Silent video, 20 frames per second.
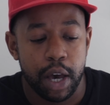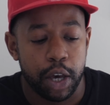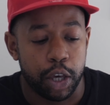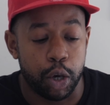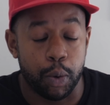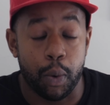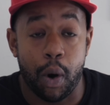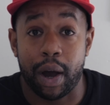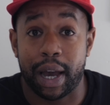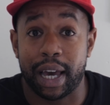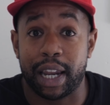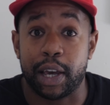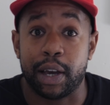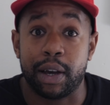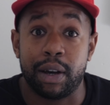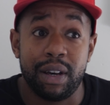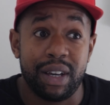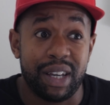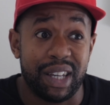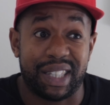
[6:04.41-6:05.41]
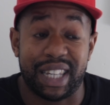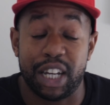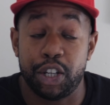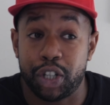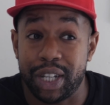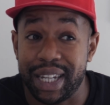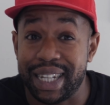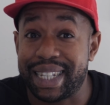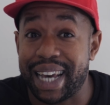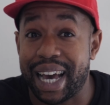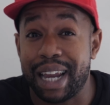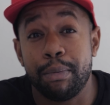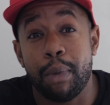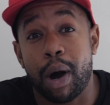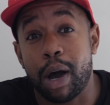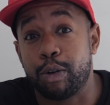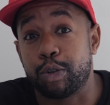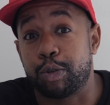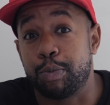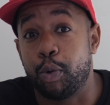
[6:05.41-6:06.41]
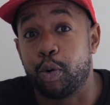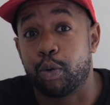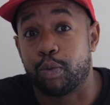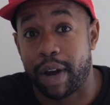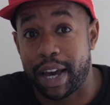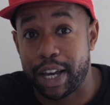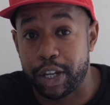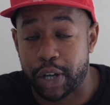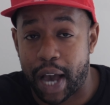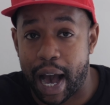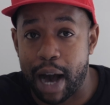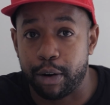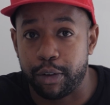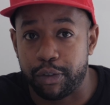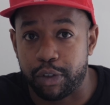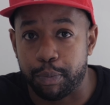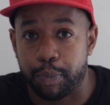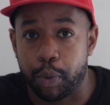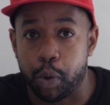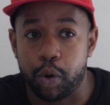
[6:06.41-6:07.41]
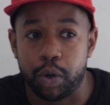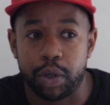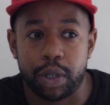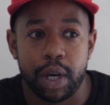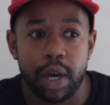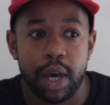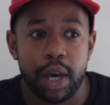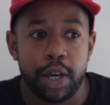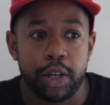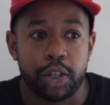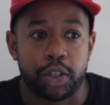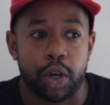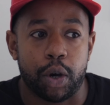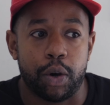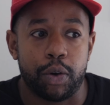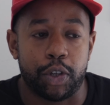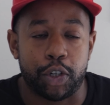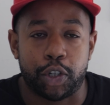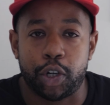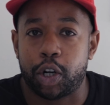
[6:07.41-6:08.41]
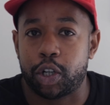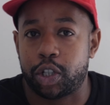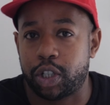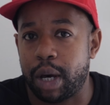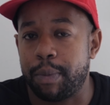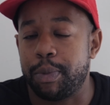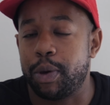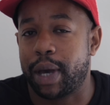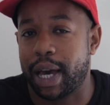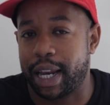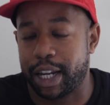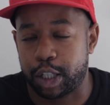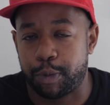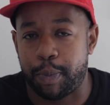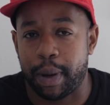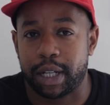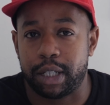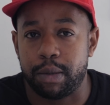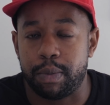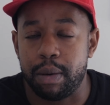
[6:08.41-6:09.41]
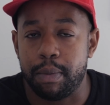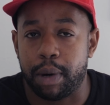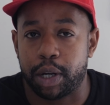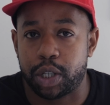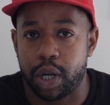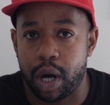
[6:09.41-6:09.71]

You are getting essentially 10 miles more range out of the board, so the charge time you can expect to be much